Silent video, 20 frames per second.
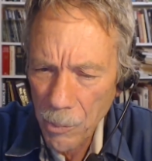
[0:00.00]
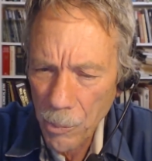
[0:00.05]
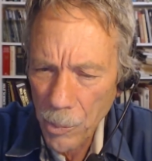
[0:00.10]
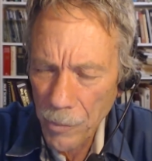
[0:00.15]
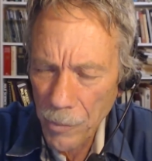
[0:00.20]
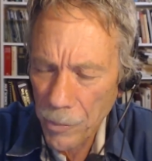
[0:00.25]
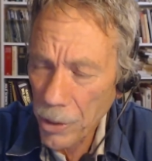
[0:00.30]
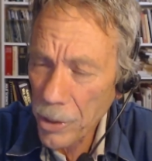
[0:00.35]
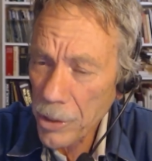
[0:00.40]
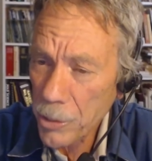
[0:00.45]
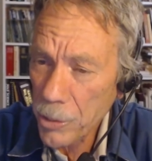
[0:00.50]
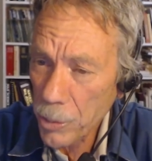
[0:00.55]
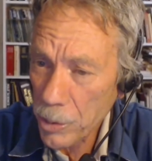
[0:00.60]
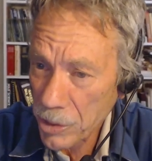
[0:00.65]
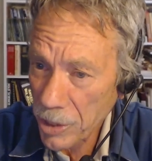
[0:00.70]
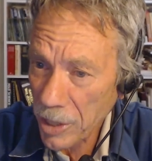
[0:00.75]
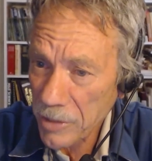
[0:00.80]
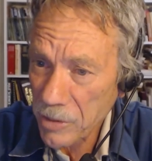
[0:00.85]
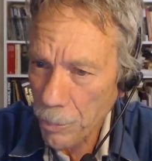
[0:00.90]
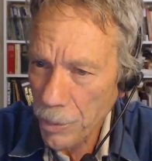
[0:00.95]
If you're going to do a
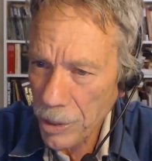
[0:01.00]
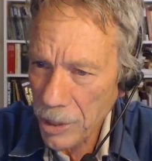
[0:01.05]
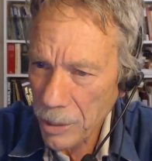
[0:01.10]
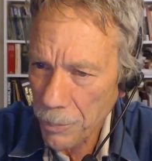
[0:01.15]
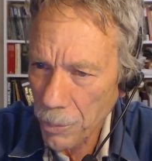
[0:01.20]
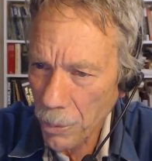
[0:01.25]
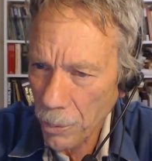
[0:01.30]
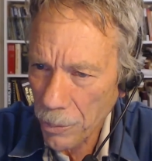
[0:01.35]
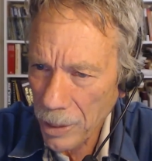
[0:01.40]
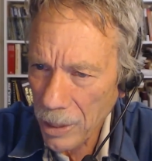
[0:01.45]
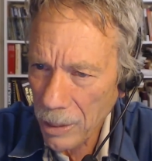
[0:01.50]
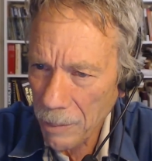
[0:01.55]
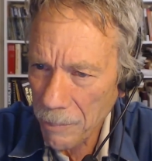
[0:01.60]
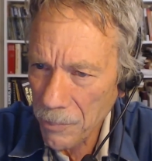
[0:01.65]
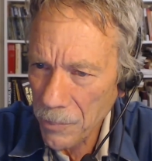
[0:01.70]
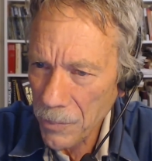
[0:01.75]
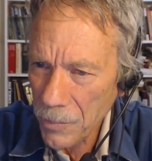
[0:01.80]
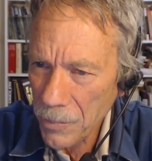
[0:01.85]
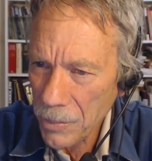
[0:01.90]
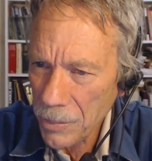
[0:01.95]
selective breeding program,
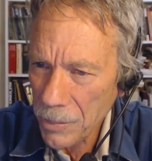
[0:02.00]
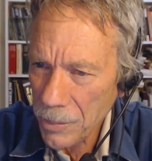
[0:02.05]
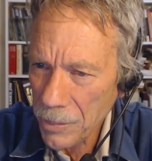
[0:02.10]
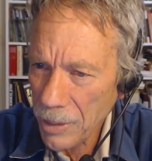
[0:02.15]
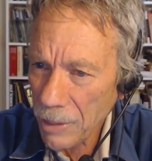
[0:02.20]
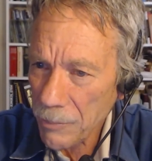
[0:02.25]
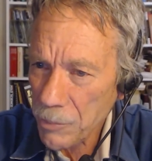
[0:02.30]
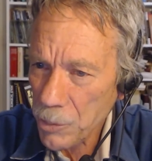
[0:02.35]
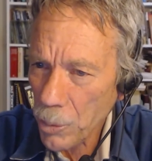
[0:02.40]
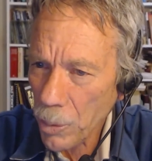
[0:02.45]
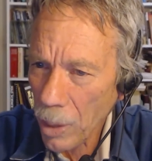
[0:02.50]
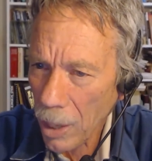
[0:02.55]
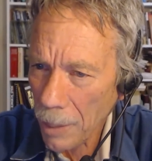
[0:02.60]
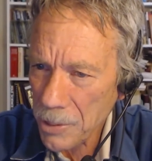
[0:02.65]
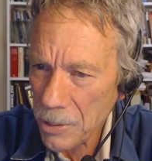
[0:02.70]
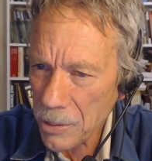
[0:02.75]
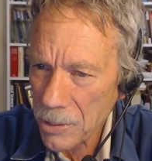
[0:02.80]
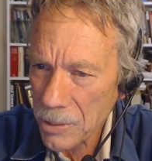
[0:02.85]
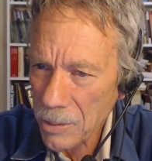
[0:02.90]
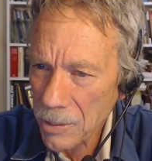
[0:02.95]
you have two
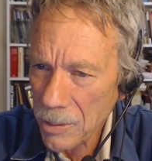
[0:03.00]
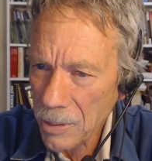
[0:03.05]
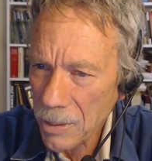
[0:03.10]
options.